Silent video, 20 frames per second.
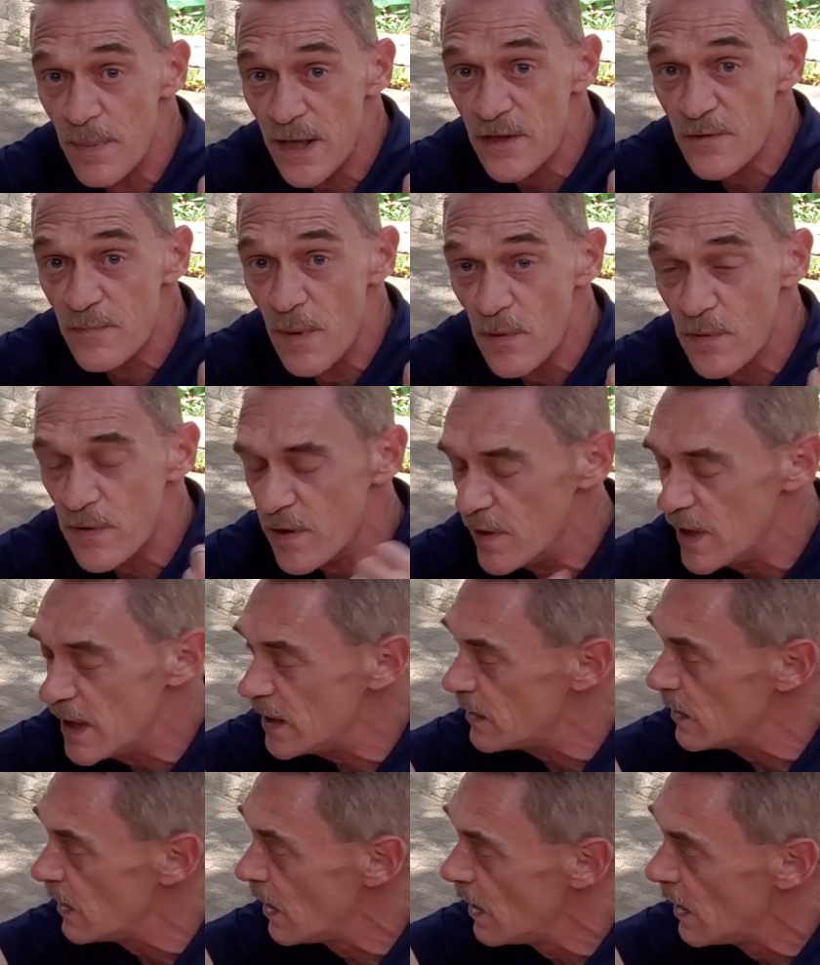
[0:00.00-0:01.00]
the big smoke
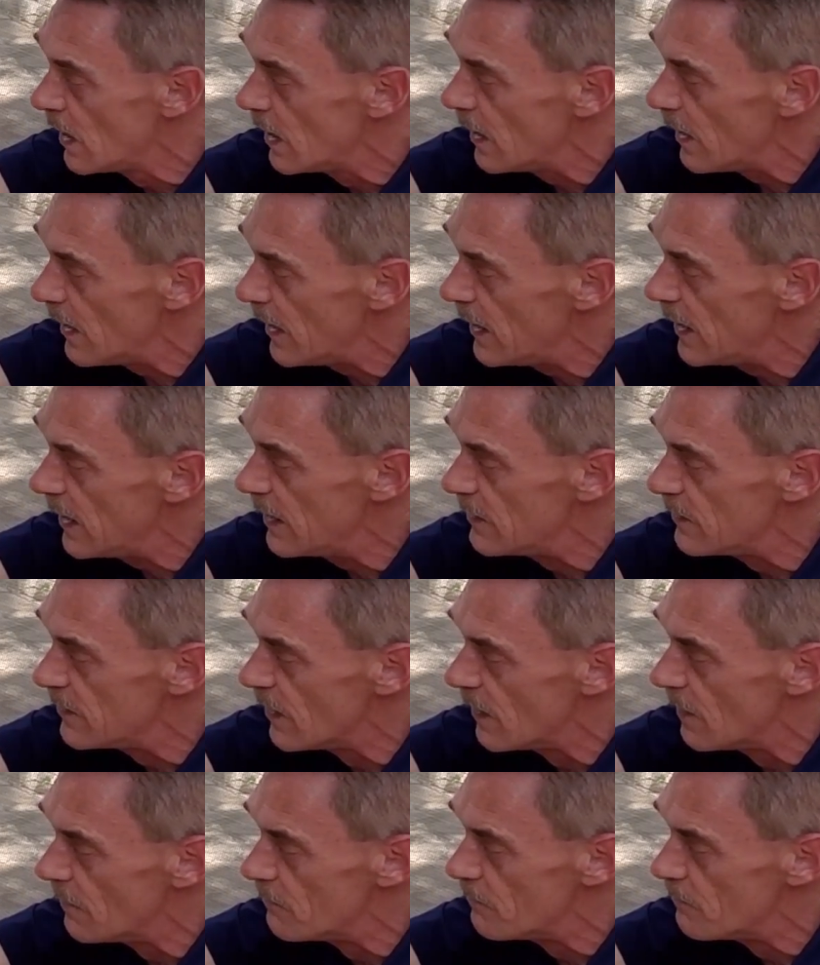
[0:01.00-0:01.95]
unit, and